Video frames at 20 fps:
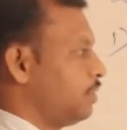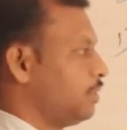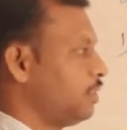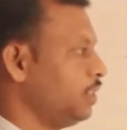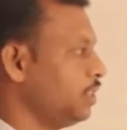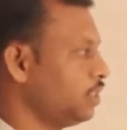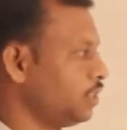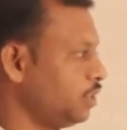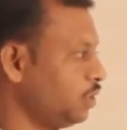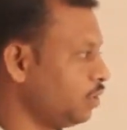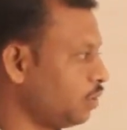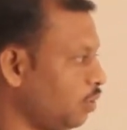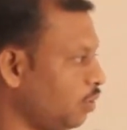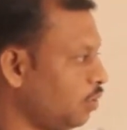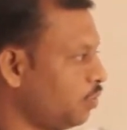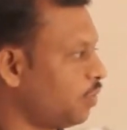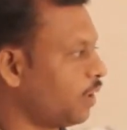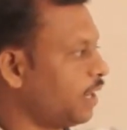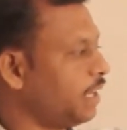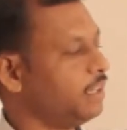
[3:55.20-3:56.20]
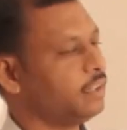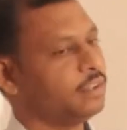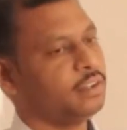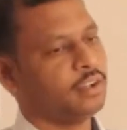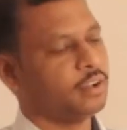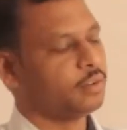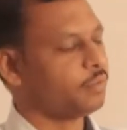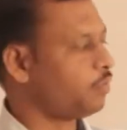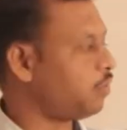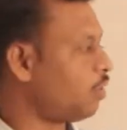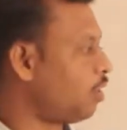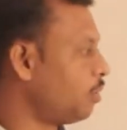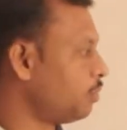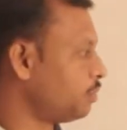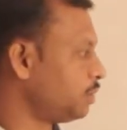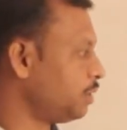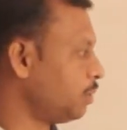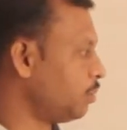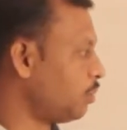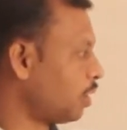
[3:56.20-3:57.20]
This nucleophile
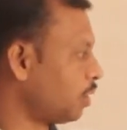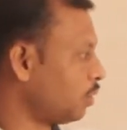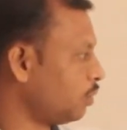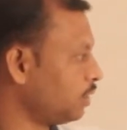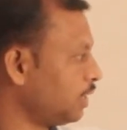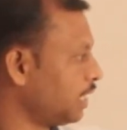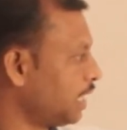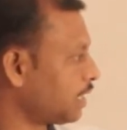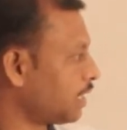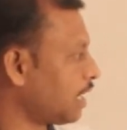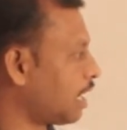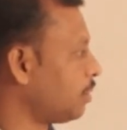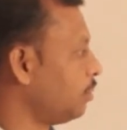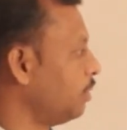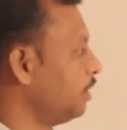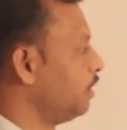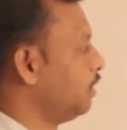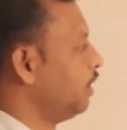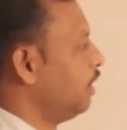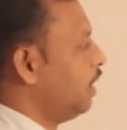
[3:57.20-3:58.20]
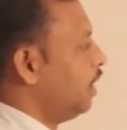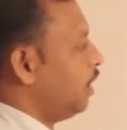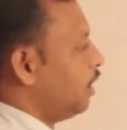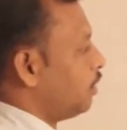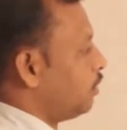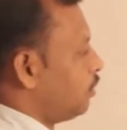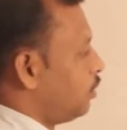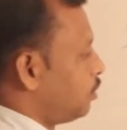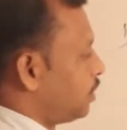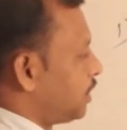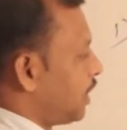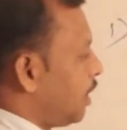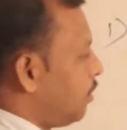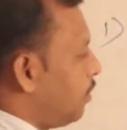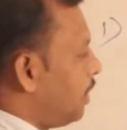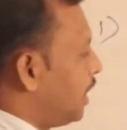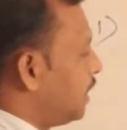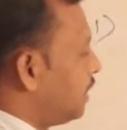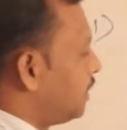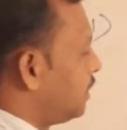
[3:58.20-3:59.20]
forms the bond with that carbon. To
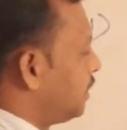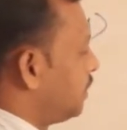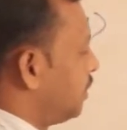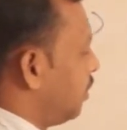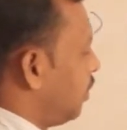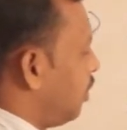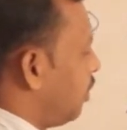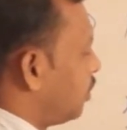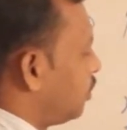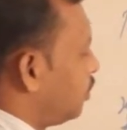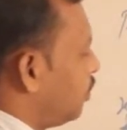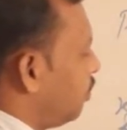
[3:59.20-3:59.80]
stabilize or to